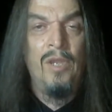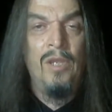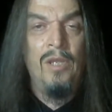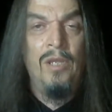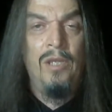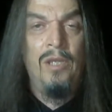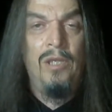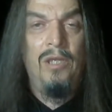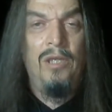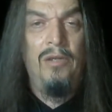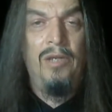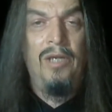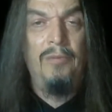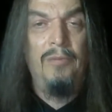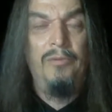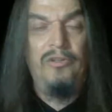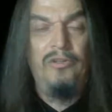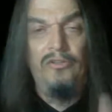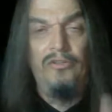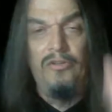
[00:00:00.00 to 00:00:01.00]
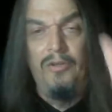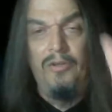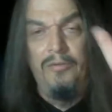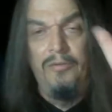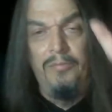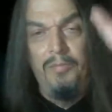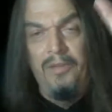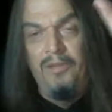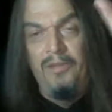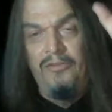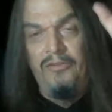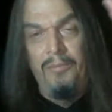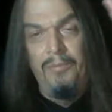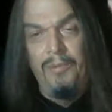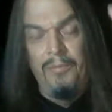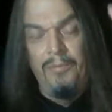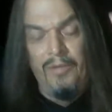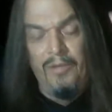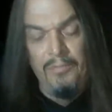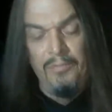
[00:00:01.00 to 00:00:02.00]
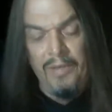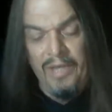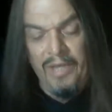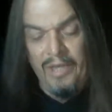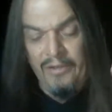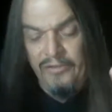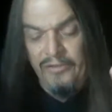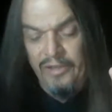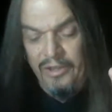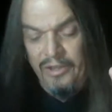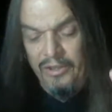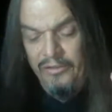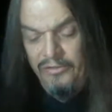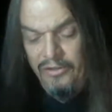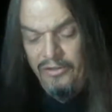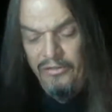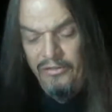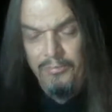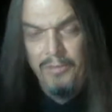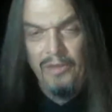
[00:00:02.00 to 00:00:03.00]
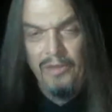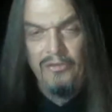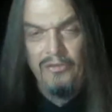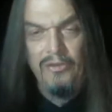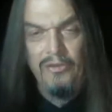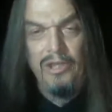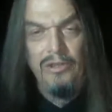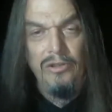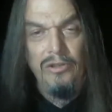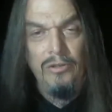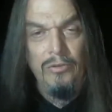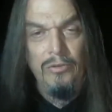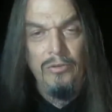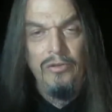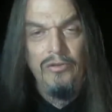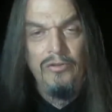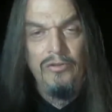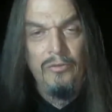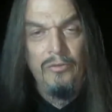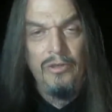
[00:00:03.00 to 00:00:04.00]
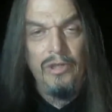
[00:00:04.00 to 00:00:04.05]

And I would just simply raise my hand and say, is this measured in newtons or in